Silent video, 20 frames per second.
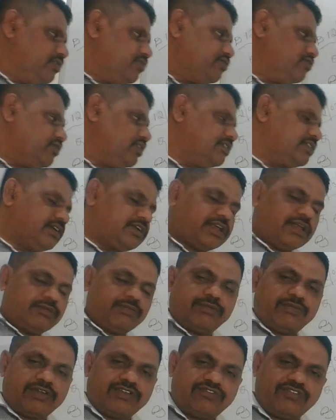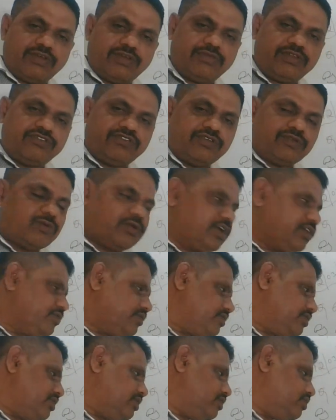So at the time of examination, what
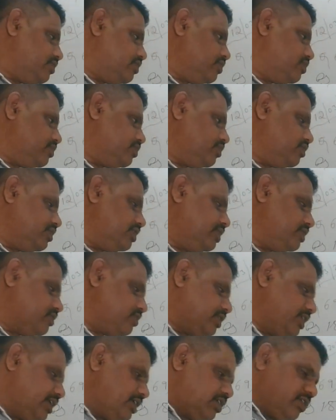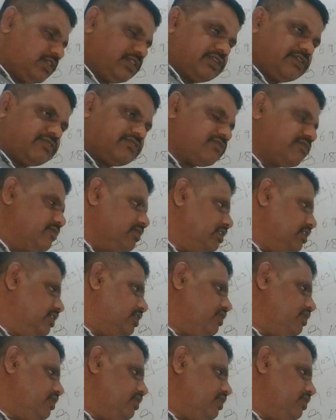you can do, you no need to write all this.